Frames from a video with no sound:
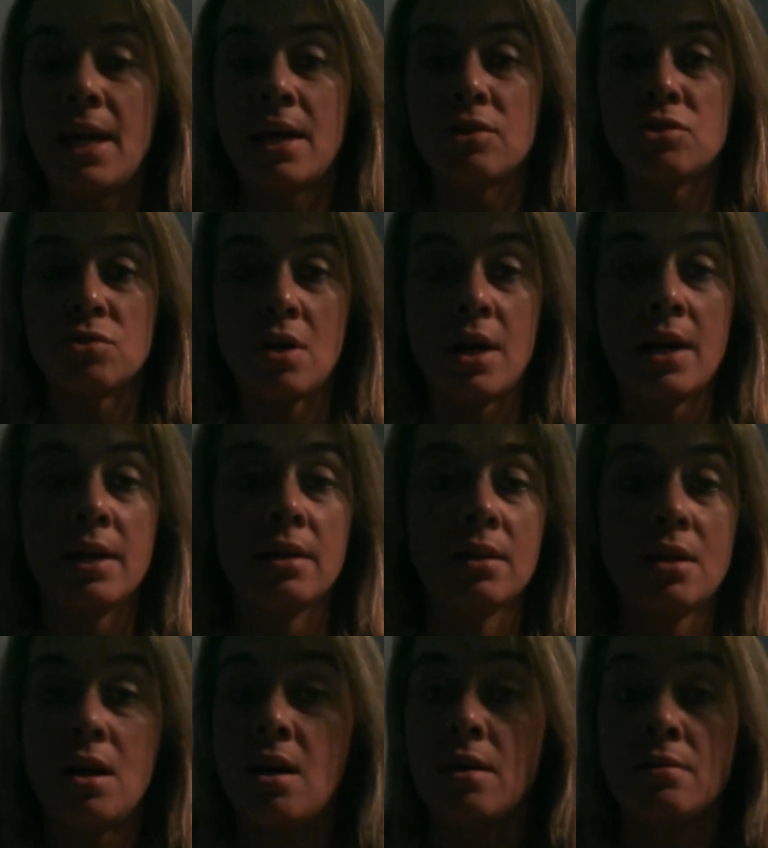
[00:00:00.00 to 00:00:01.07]
had dry
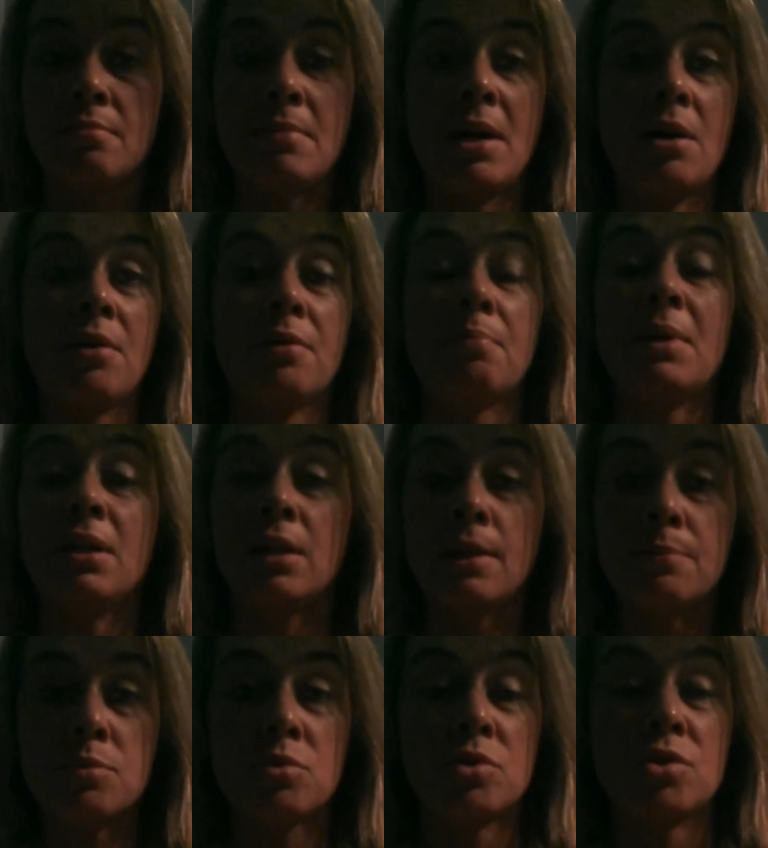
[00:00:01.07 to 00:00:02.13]
cotton mouth. My
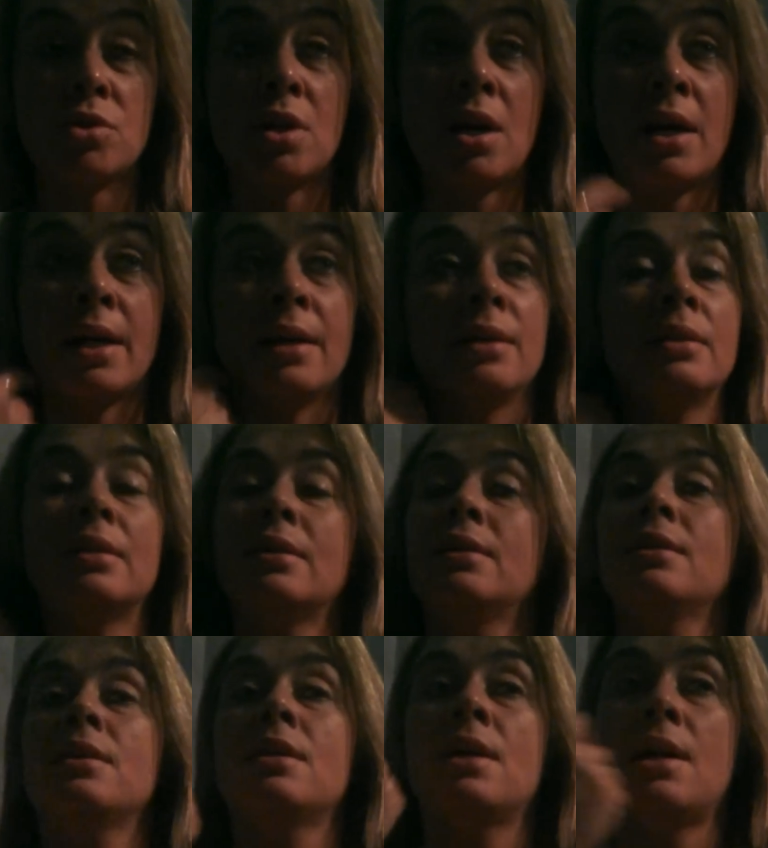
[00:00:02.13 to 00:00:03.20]
lips were dry.
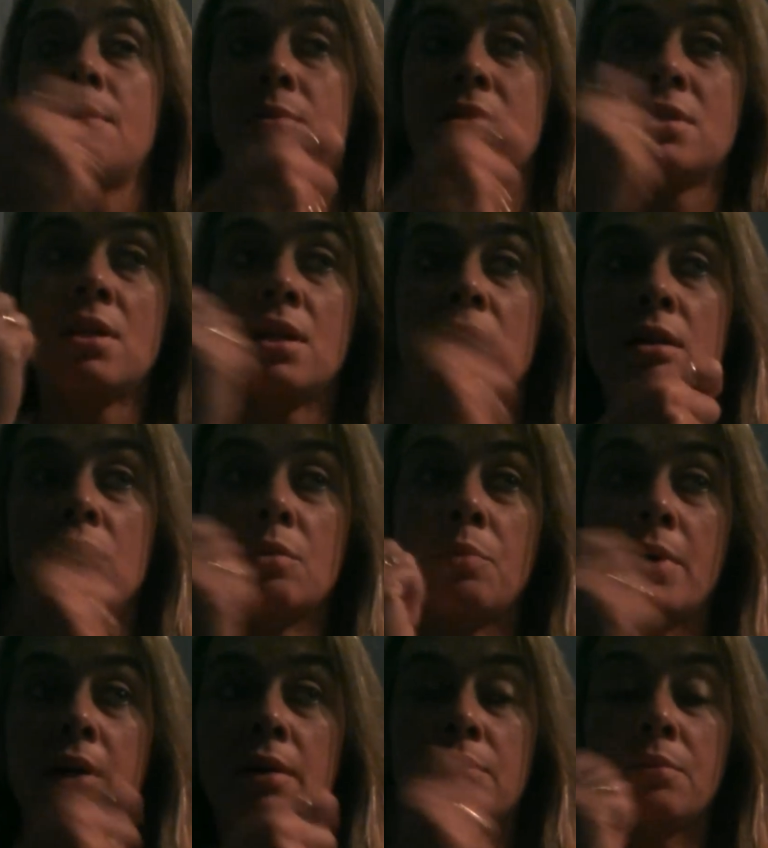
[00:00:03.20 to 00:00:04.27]
I was taking a
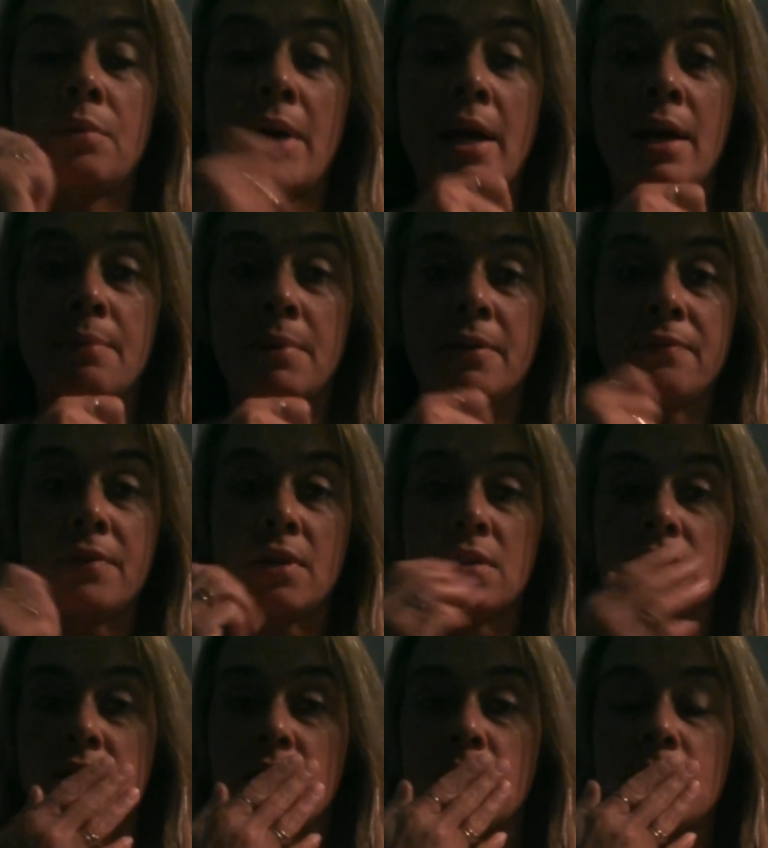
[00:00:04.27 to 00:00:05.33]
wet rag. My
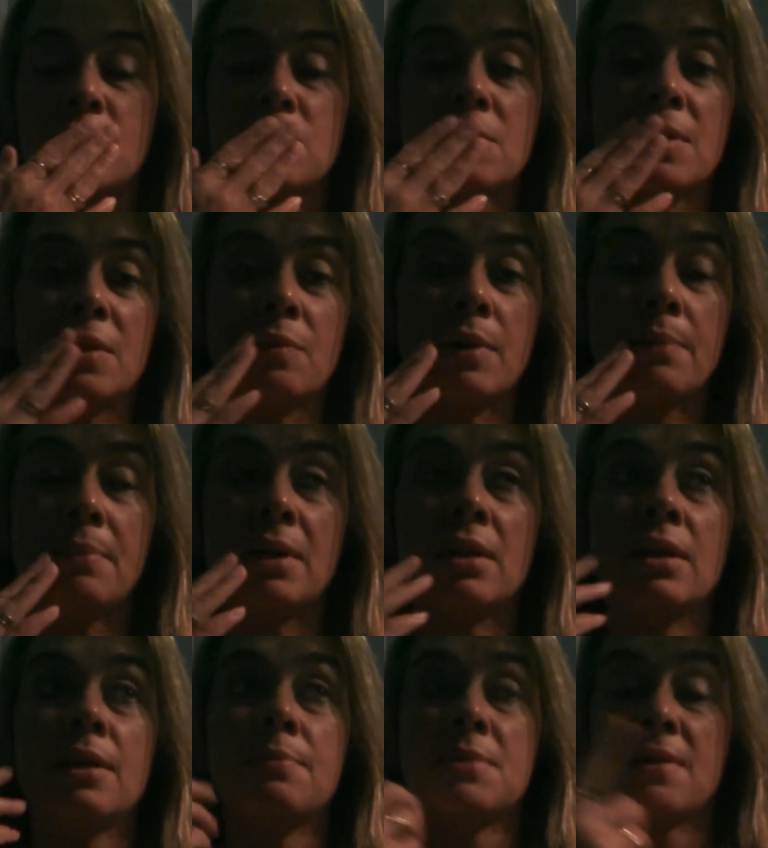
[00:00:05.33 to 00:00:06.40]
fiance was trying to wet my
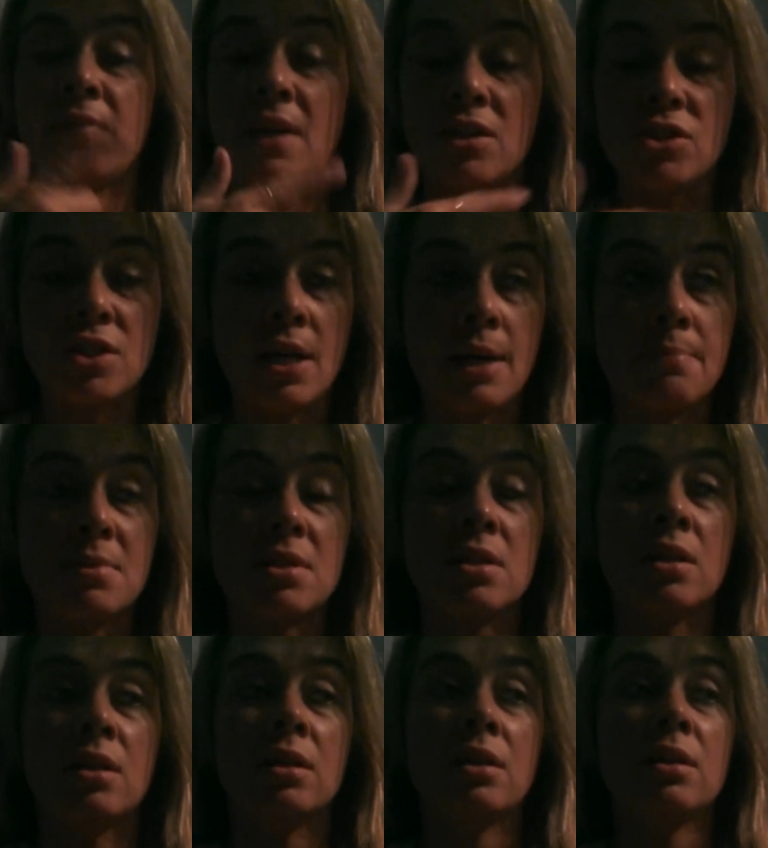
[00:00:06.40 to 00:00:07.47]
lips. I've had
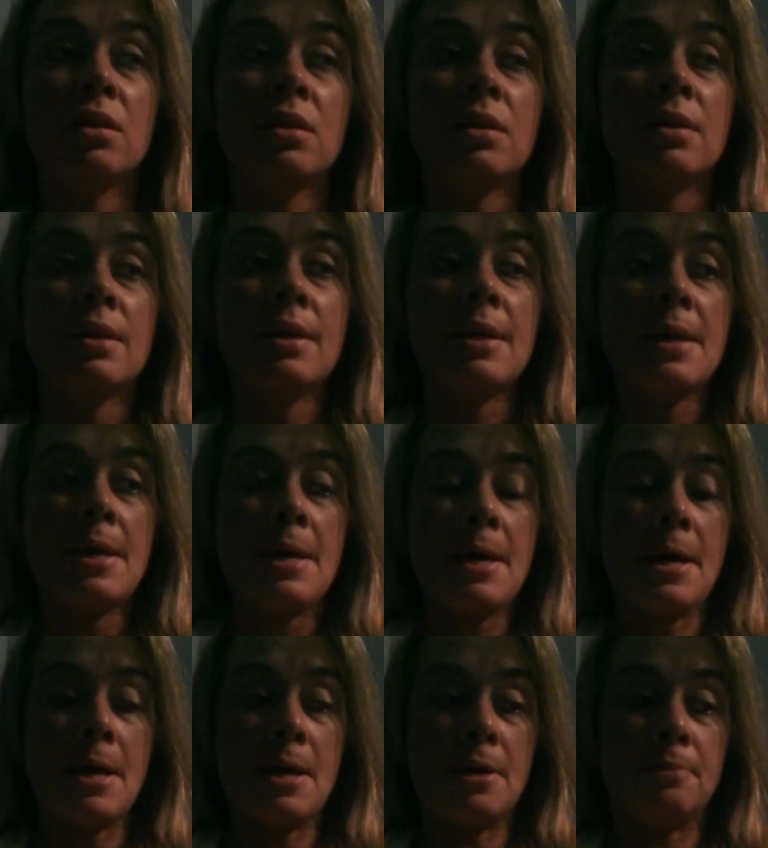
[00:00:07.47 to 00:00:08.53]
chapstick.
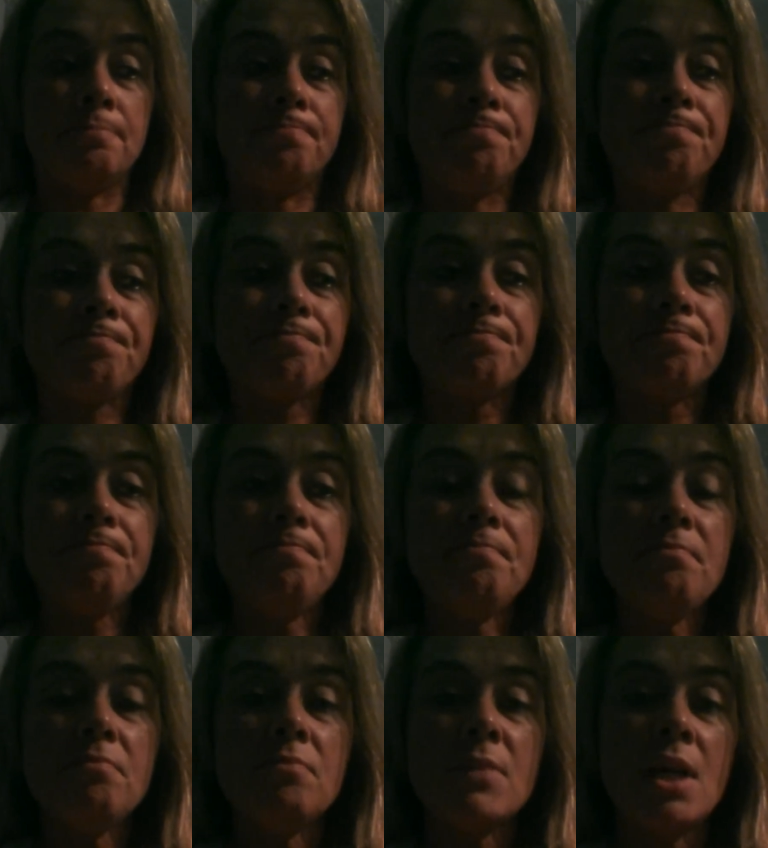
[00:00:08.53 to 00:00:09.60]

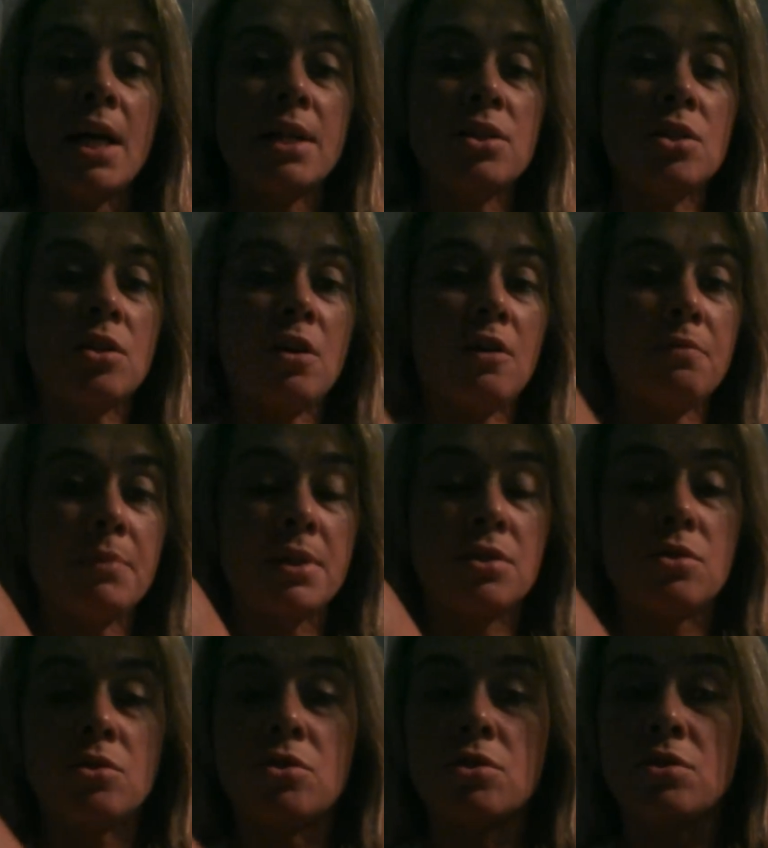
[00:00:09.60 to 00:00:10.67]
I took off my
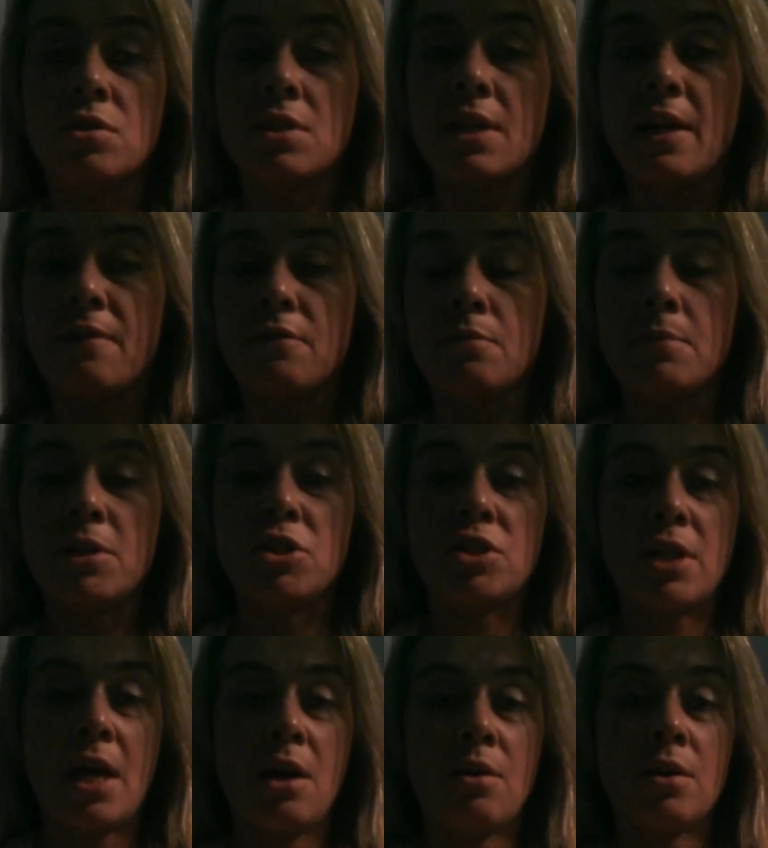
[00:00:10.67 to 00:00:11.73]
sutures today after my
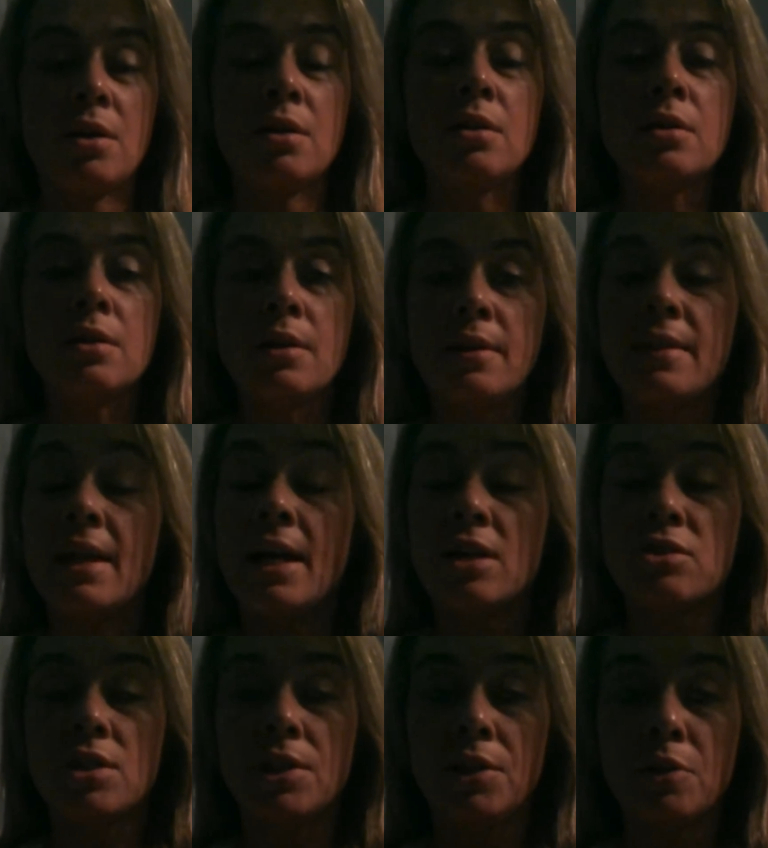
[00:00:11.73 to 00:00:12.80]
shower. They
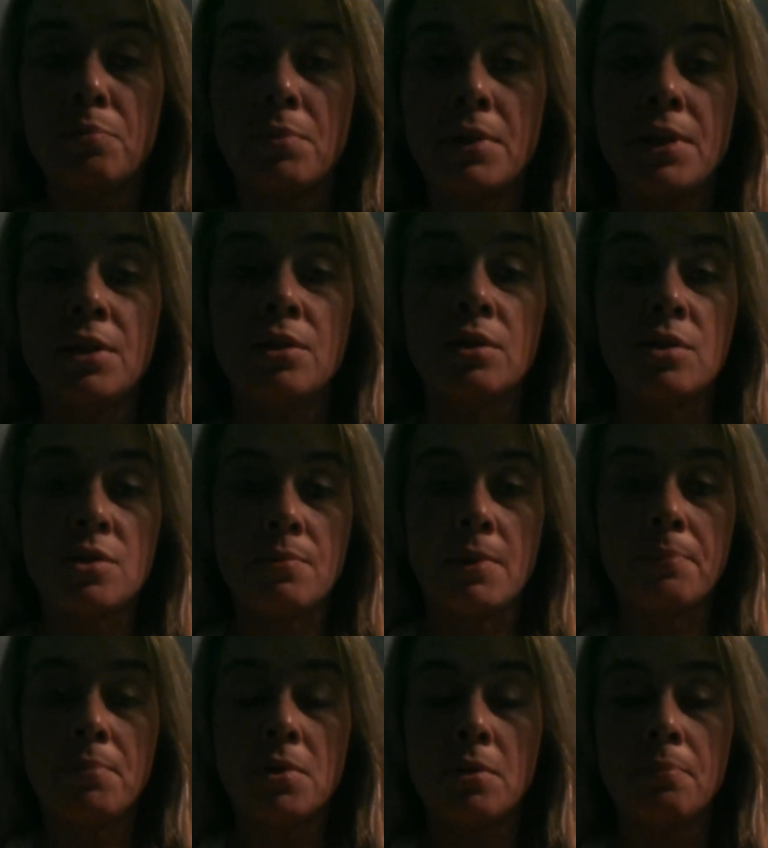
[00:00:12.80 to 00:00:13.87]
actually look pretty good, so I'm
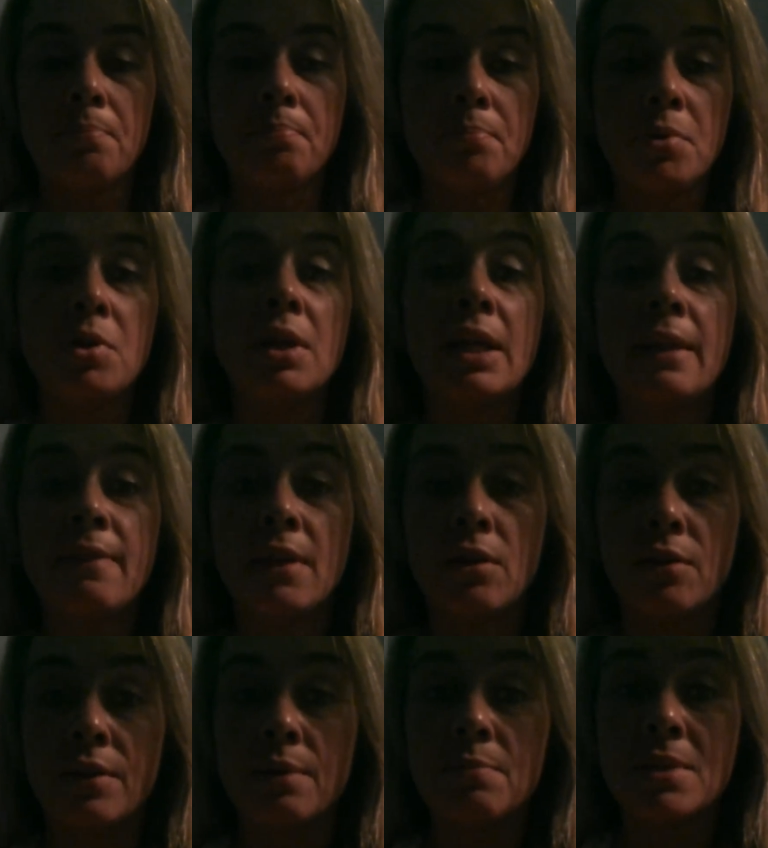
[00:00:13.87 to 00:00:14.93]
not going to put anything
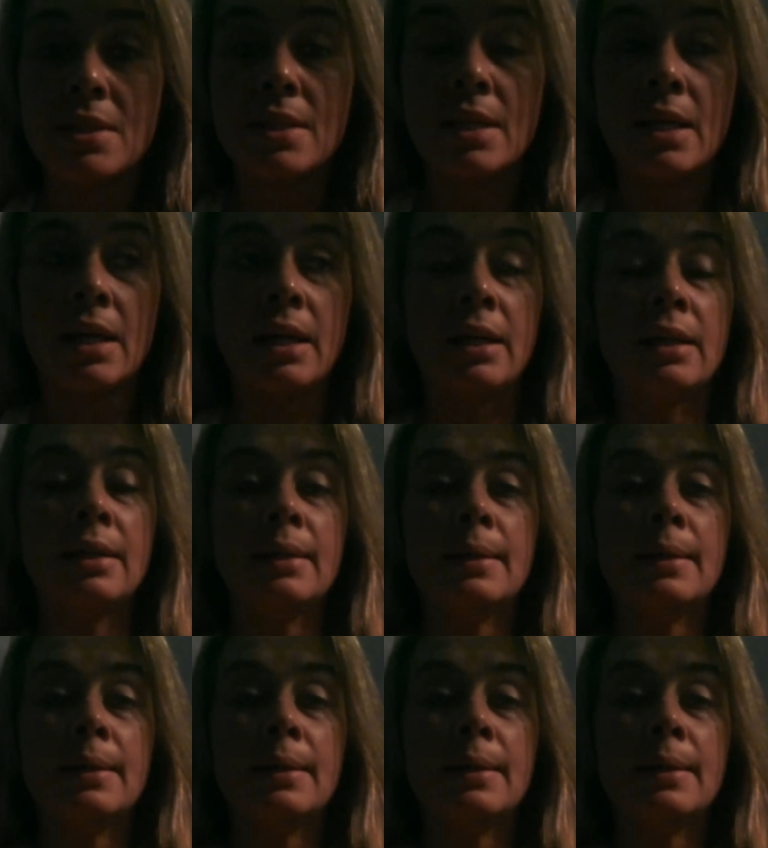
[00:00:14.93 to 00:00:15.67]
on them today.